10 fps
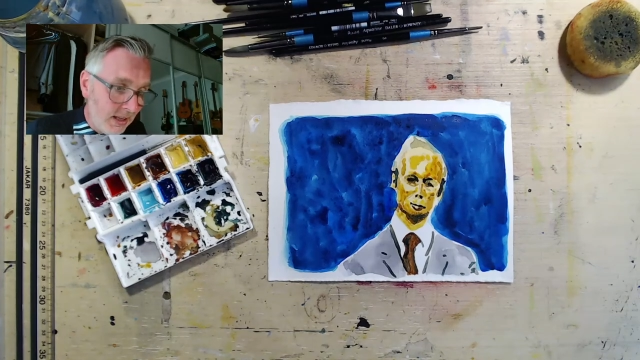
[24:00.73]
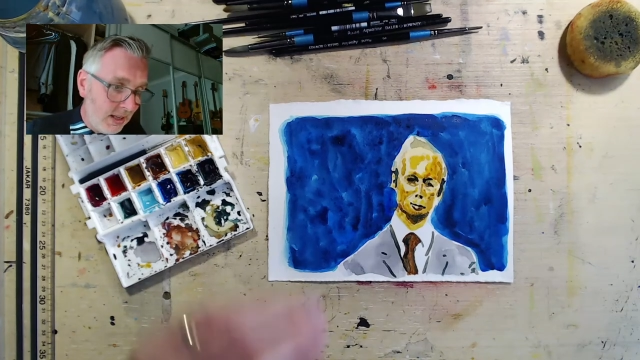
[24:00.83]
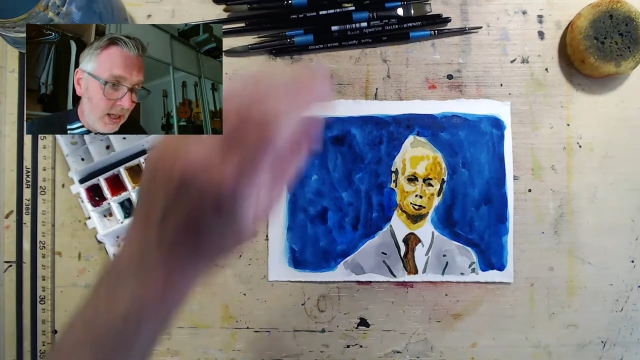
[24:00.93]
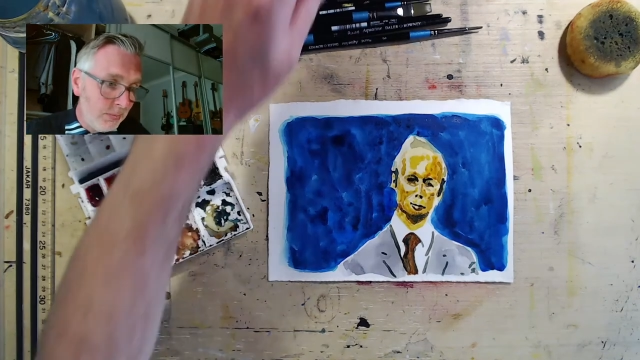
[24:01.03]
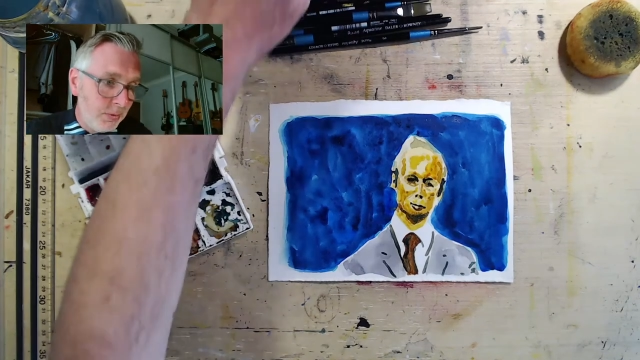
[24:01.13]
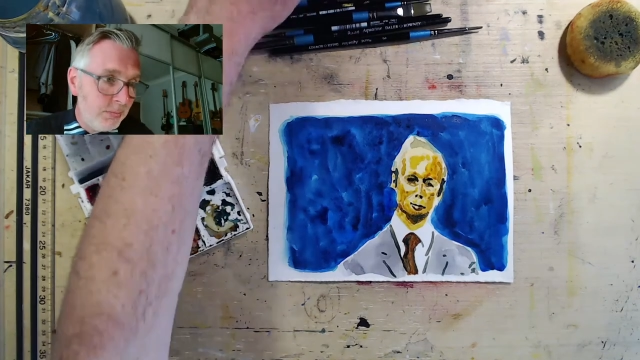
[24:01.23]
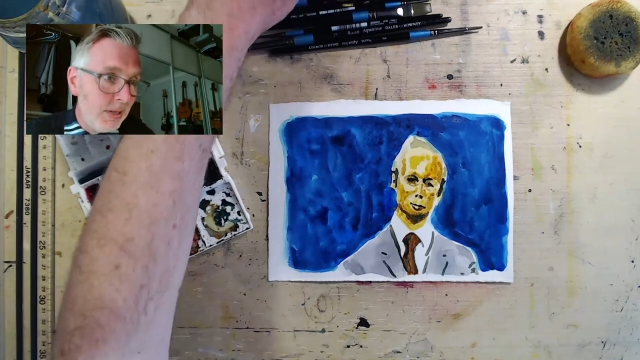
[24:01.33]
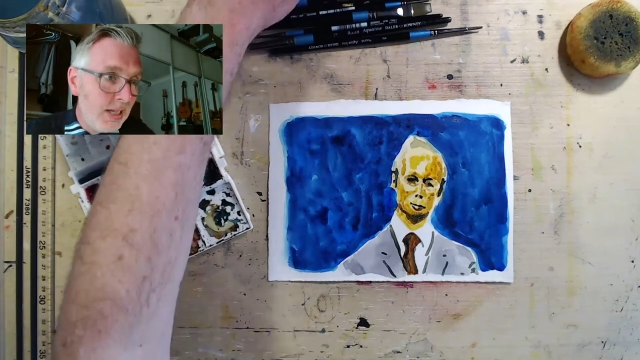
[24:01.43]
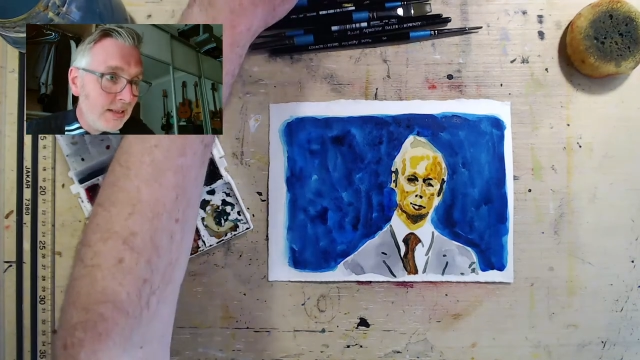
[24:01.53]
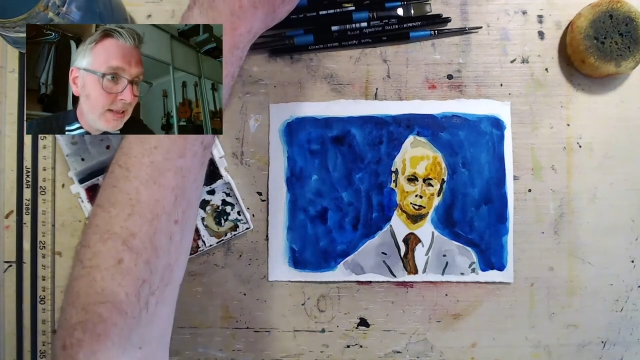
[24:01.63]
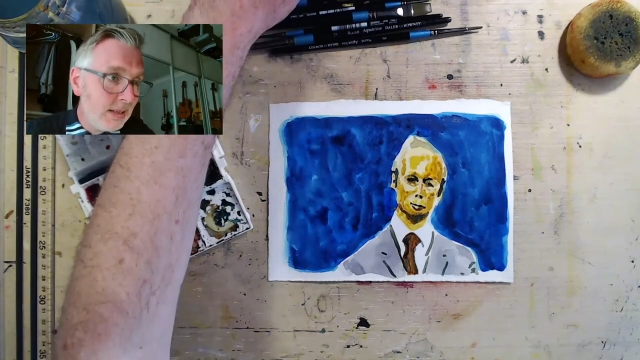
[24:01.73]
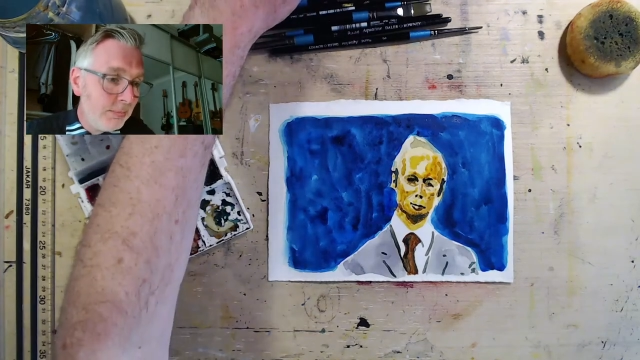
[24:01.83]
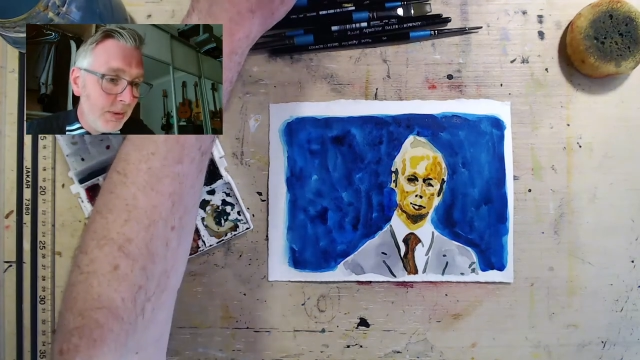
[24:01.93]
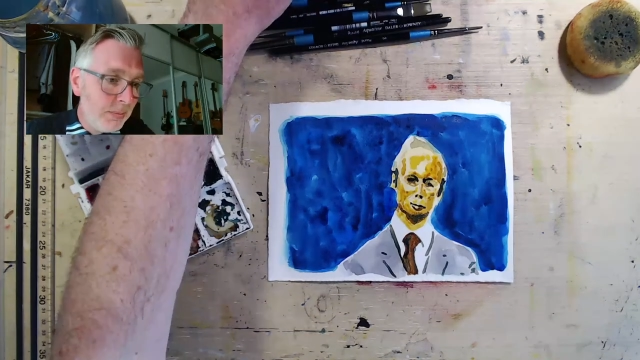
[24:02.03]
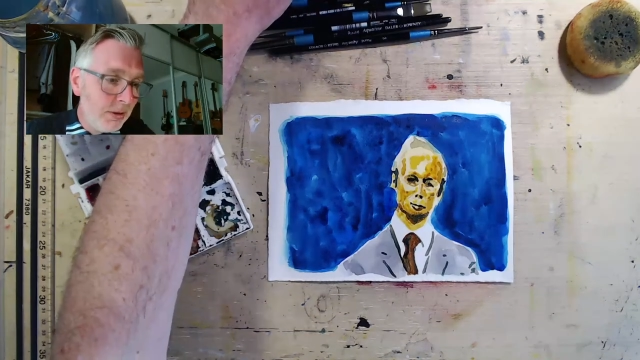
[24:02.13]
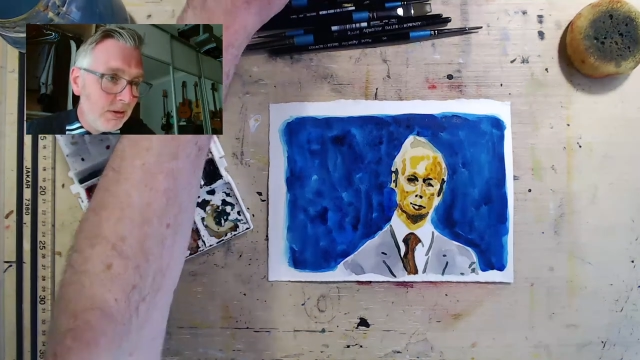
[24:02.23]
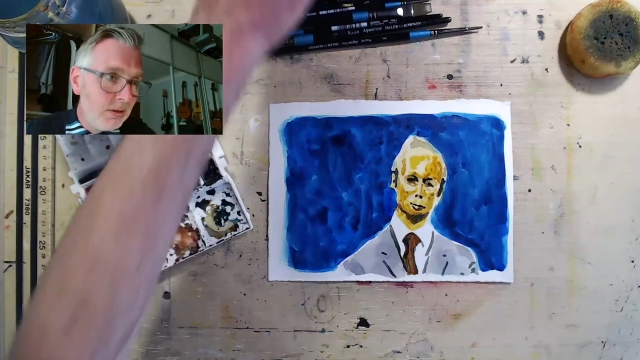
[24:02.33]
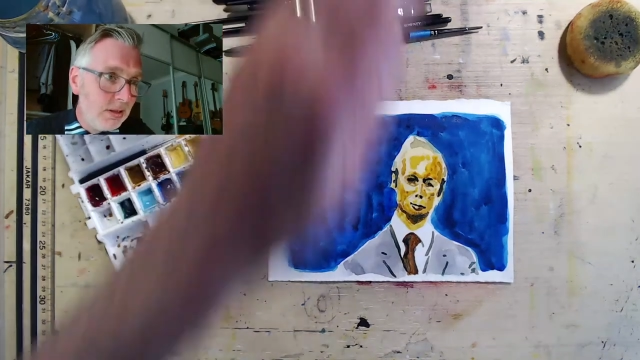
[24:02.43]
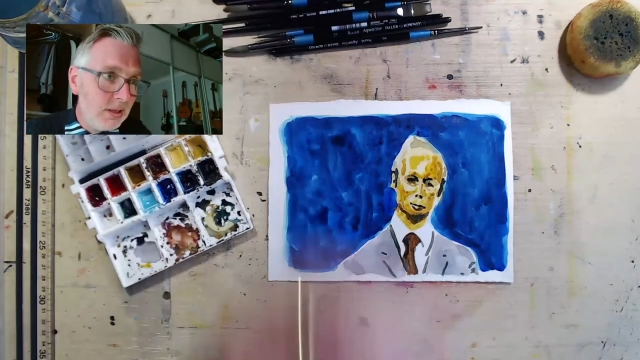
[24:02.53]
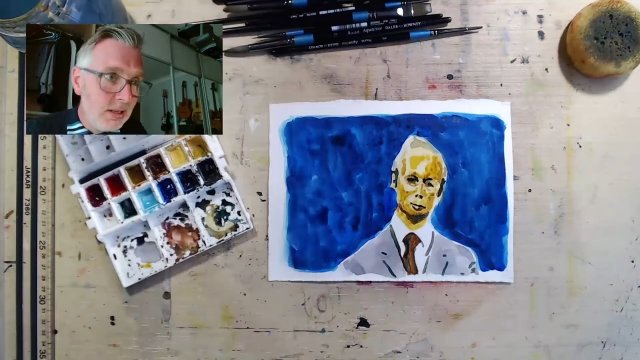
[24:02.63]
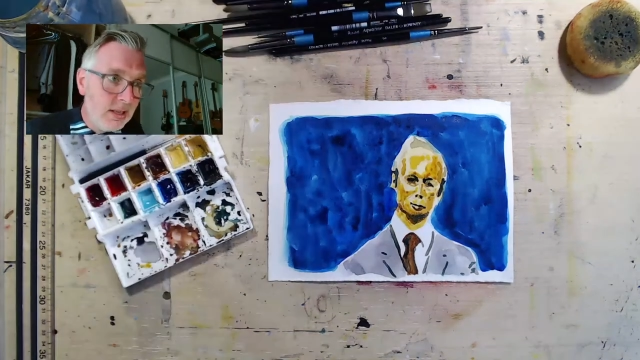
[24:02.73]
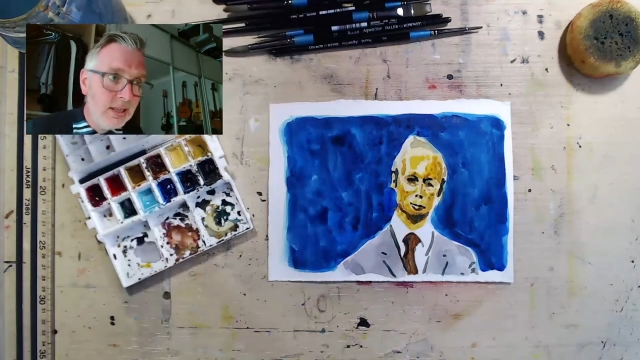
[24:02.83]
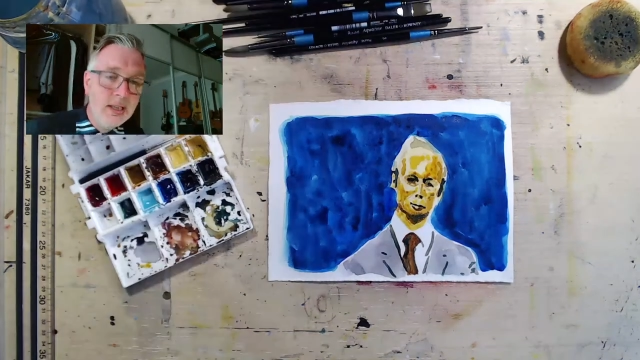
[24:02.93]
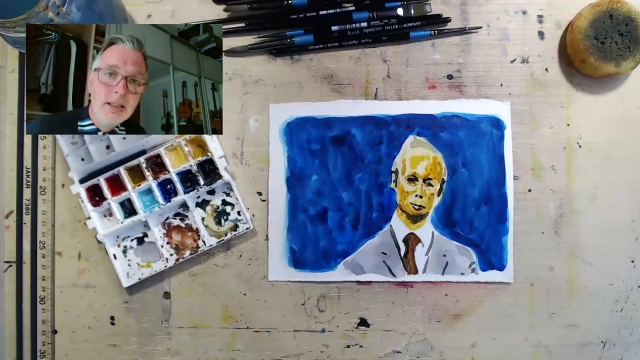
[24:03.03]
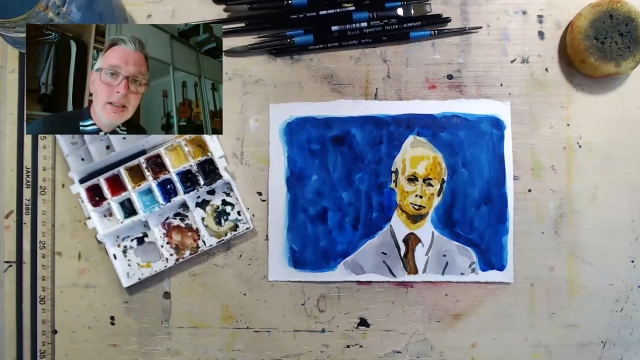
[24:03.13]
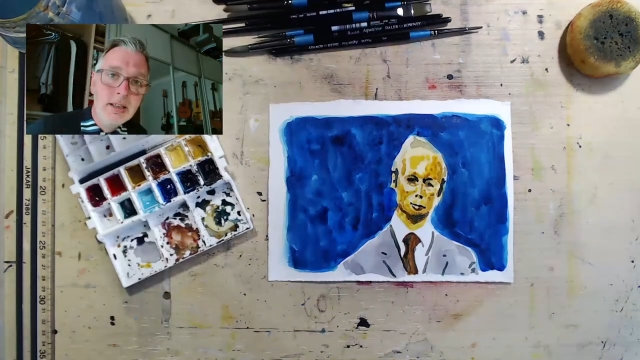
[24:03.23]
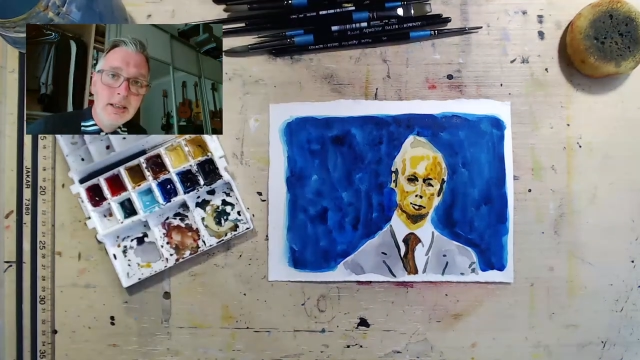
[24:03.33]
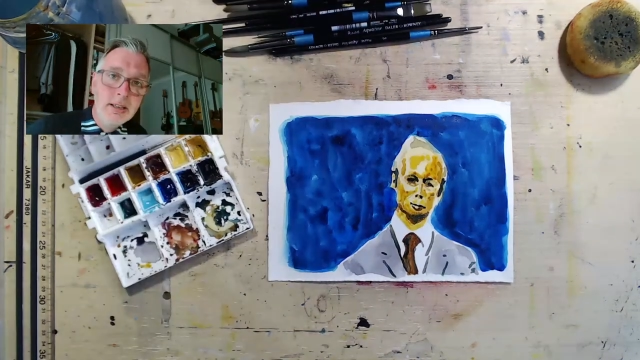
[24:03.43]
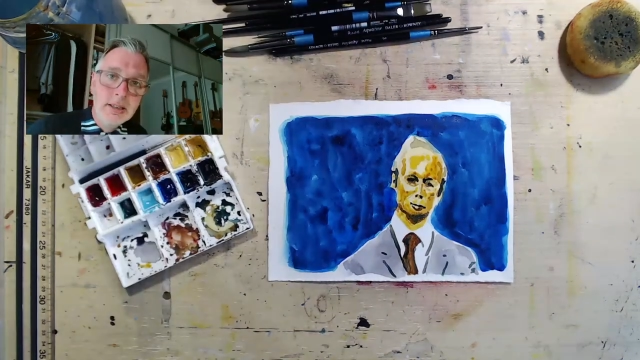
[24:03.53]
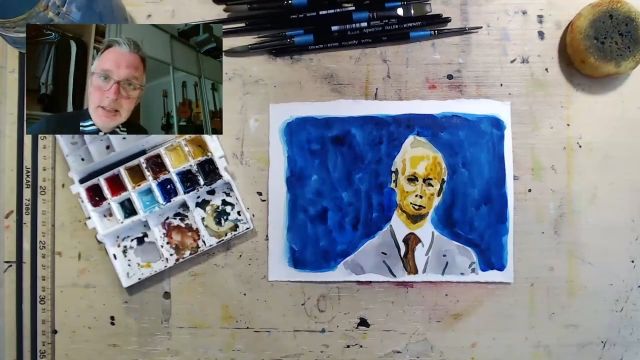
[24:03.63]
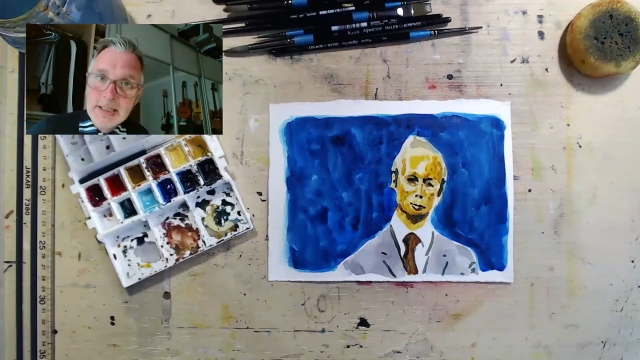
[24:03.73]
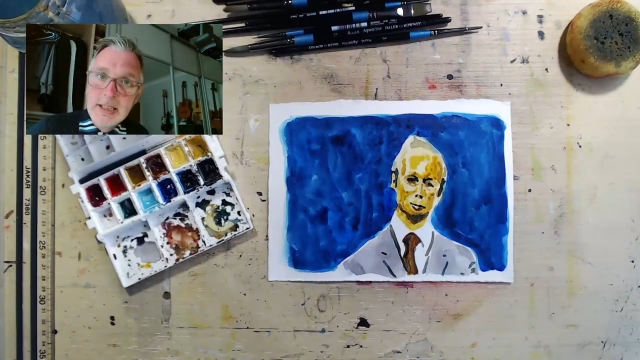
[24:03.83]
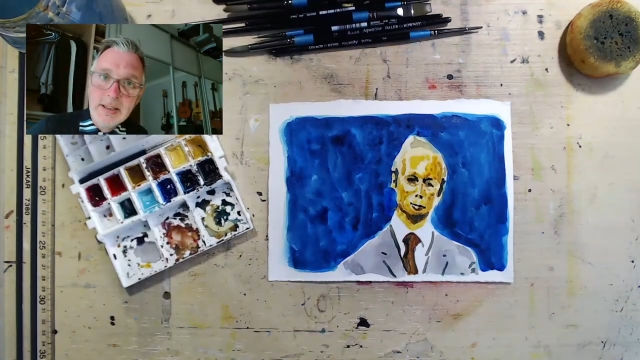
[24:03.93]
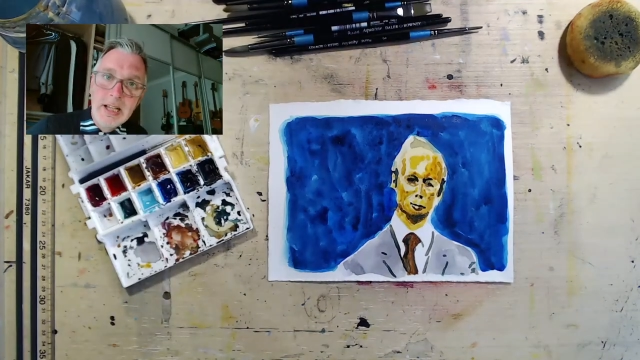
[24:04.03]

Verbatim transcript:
Speaker 1: Uh but basically people that's it.